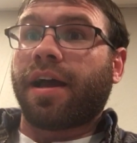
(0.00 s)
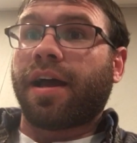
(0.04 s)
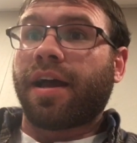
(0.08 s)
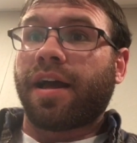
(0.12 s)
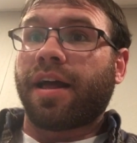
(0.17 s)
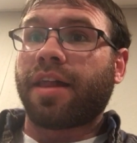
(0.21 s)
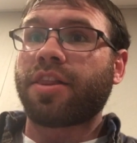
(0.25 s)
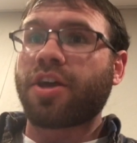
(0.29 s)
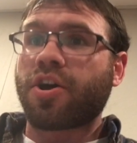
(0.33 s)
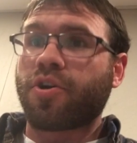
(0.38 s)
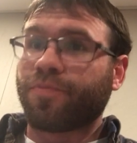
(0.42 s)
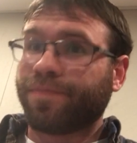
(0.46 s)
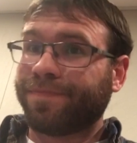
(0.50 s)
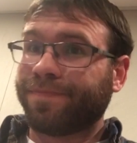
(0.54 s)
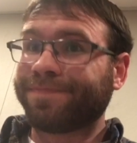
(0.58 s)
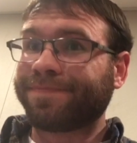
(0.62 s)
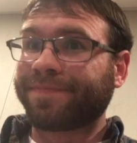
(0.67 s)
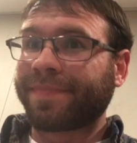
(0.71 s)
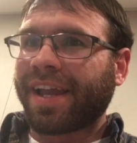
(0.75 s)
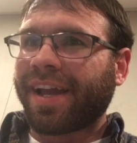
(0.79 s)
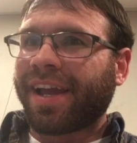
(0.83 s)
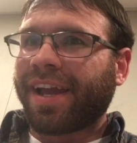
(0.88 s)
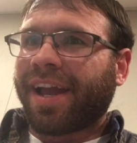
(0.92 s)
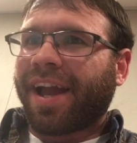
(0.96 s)
Hello,
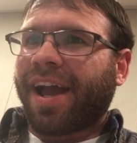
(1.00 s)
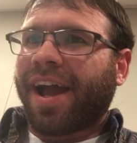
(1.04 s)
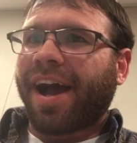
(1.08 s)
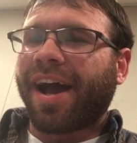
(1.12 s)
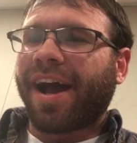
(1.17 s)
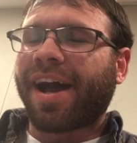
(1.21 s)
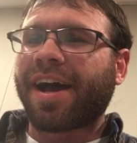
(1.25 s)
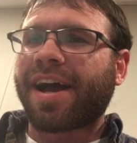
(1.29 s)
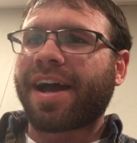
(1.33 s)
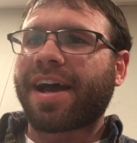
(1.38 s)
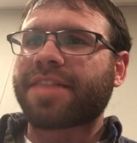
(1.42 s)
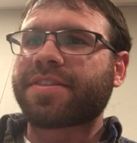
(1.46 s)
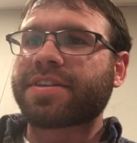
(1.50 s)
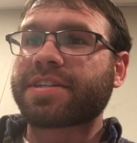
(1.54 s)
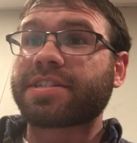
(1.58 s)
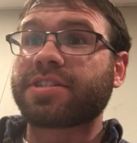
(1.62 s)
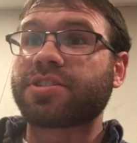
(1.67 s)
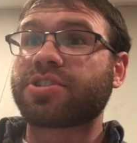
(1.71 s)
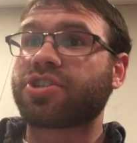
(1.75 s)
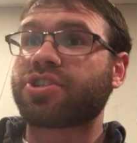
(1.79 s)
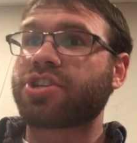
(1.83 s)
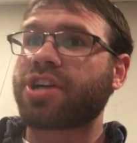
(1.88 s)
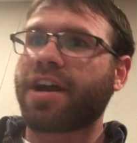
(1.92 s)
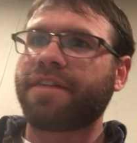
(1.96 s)
this
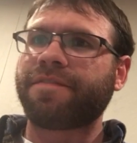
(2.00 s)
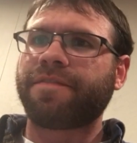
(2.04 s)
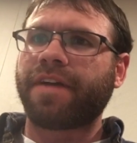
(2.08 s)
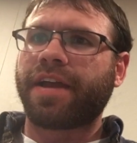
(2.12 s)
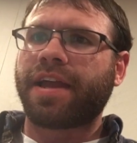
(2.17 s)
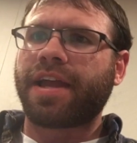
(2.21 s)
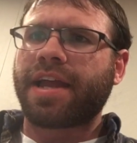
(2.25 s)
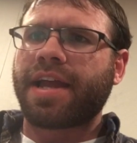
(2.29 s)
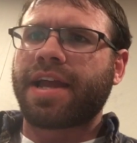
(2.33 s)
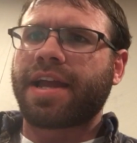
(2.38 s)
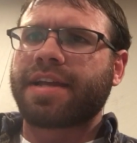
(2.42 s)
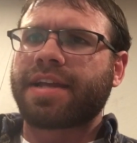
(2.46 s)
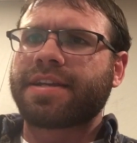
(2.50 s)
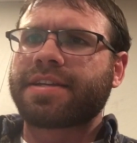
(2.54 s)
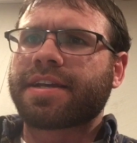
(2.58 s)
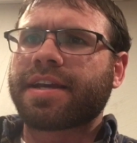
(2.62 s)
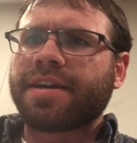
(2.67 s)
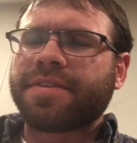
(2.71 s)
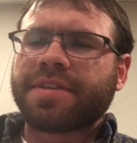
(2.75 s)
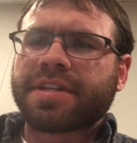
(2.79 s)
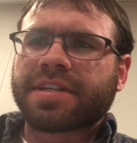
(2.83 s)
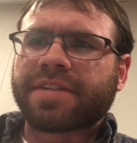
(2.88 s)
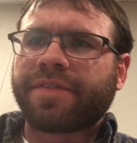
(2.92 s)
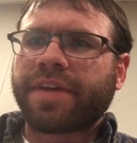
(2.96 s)
is Jeff, and
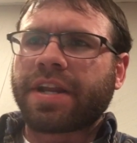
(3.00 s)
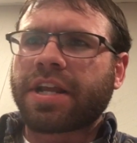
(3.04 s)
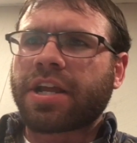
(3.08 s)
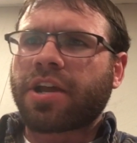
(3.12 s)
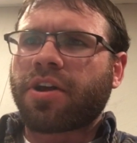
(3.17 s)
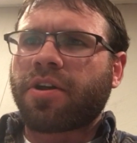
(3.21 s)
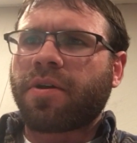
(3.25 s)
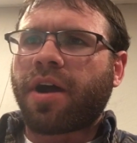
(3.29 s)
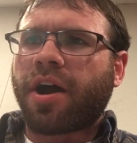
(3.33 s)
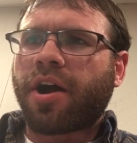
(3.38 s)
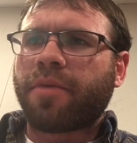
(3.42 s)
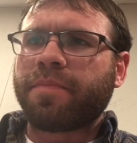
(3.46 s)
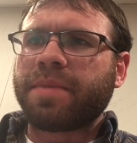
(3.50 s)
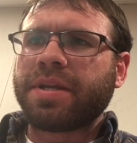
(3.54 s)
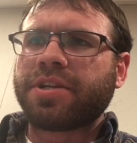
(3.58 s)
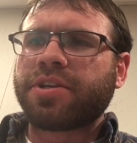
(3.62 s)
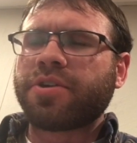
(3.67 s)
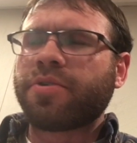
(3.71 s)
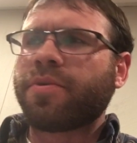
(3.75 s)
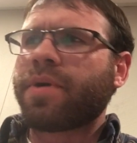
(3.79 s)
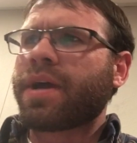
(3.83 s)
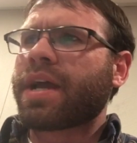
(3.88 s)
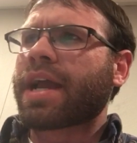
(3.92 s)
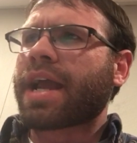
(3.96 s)
in this video I'll be
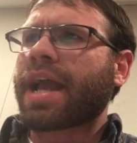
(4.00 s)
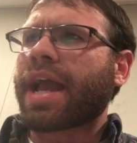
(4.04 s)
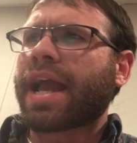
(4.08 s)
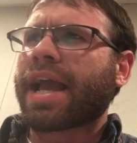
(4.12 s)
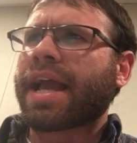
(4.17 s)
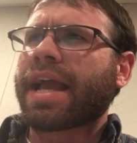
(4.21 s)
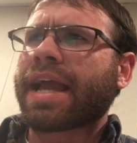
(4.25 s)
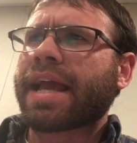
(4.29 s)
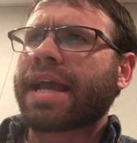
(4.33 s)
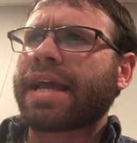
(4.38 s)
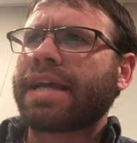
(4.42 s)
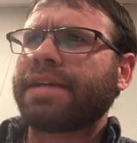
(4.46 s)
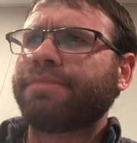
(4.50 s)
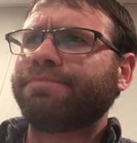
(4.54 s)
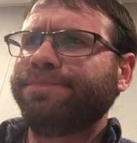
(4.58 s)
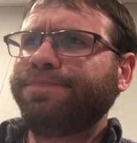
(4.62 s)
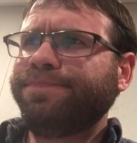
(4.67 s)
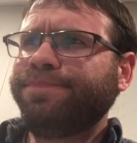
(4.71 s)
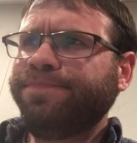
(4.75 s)
doing a